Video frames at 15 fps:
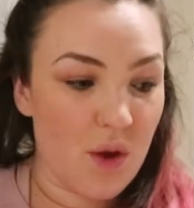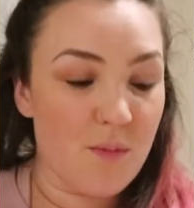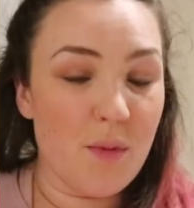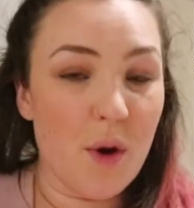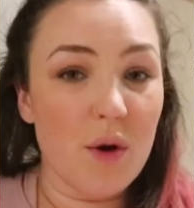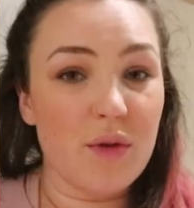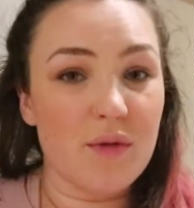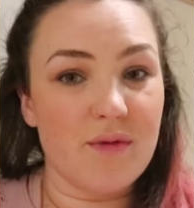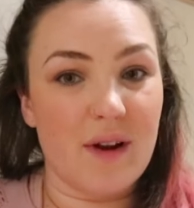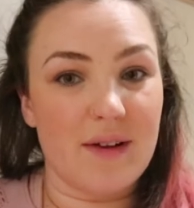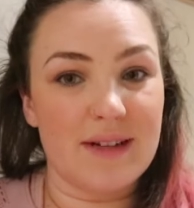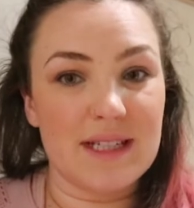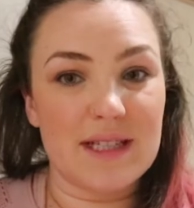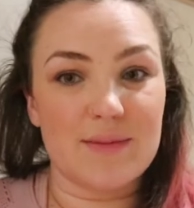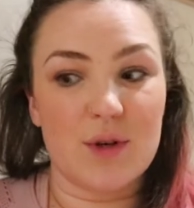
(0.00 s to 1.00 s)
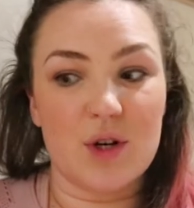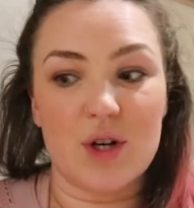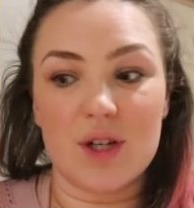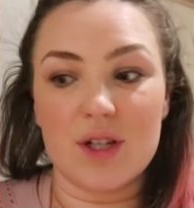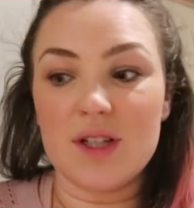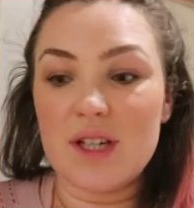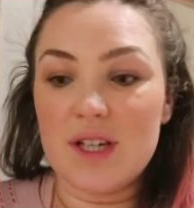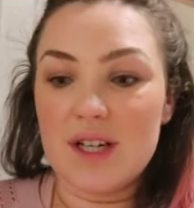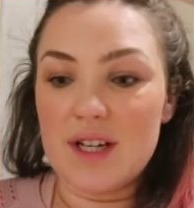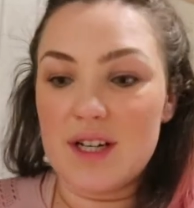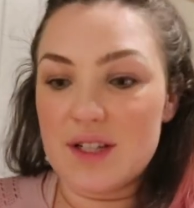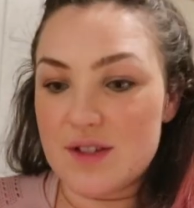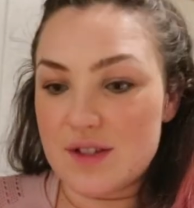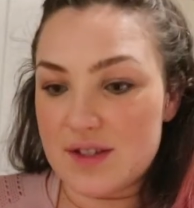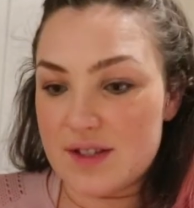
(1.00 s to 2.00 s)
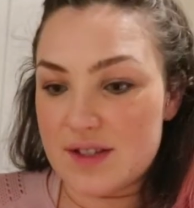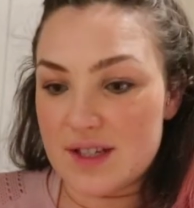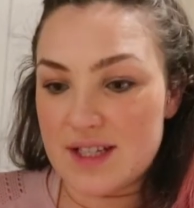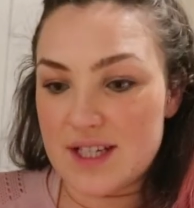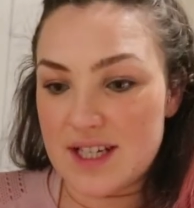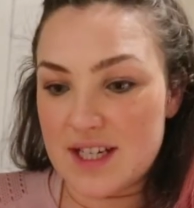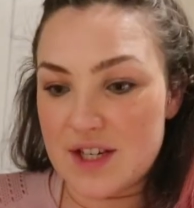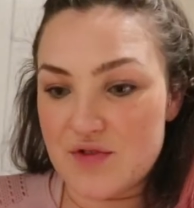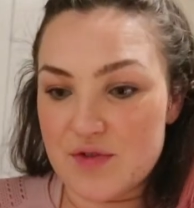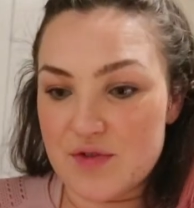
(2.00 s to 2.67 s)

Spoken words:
Both very small, just a chicken